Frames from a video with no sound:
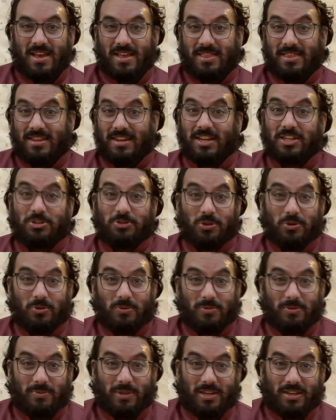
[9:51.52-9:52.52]
The next drink we'll
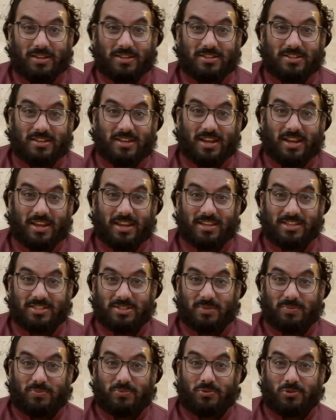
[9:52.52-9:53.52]
be making today is
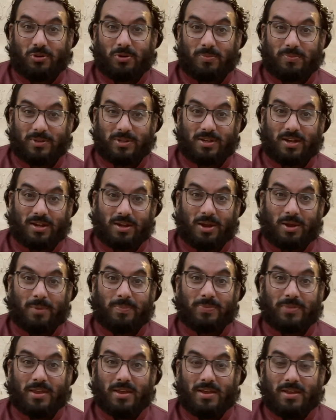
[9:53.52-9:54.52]
the Puro Pataka.
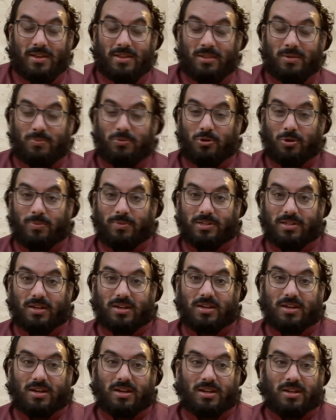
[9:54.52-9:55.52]
The Puro
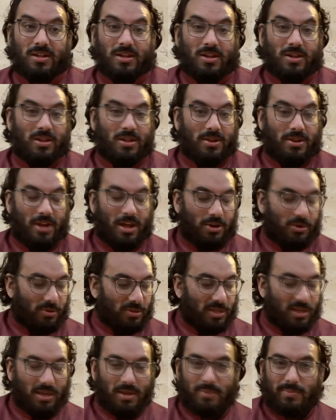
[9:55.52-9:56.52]
Pataka not
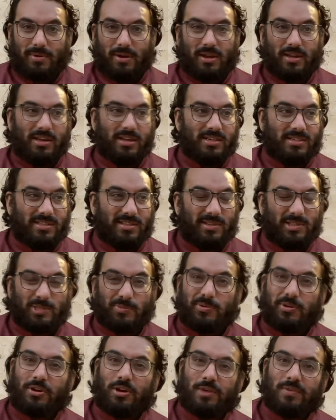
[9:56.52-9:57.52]
only embodies the
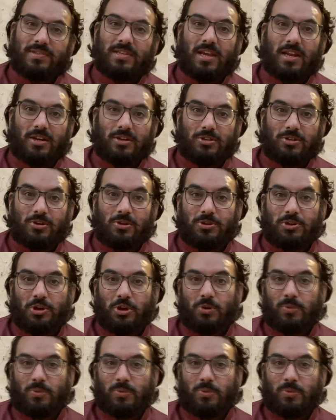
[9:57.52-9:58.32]
spirit of San Antonio,